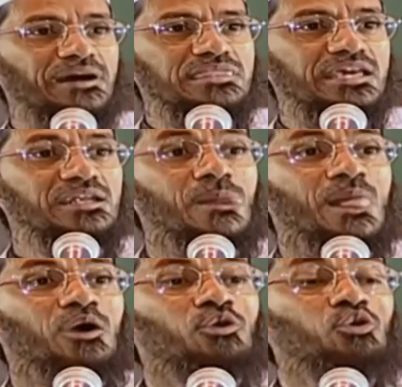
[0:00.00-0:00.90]
person
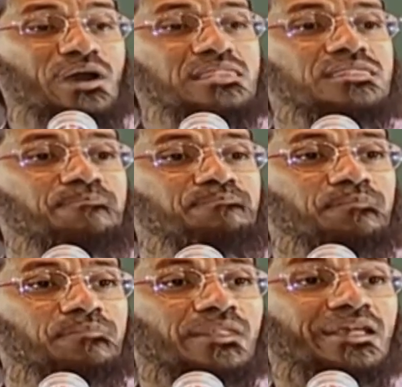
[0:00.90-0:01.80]
who is,
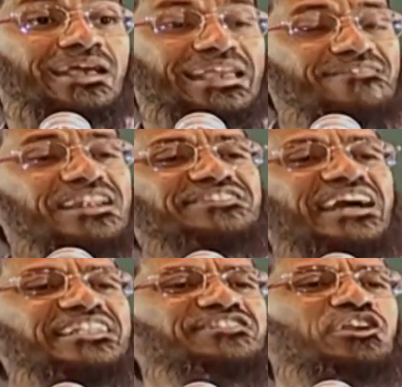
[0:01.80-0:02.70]
even a
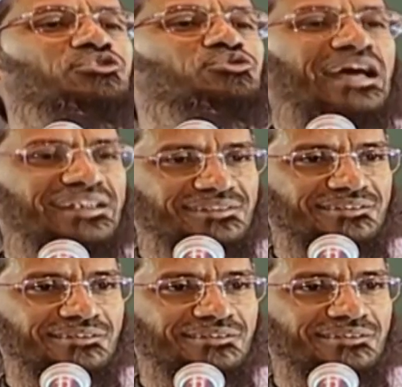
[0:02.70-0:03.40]
scientist cannot do that.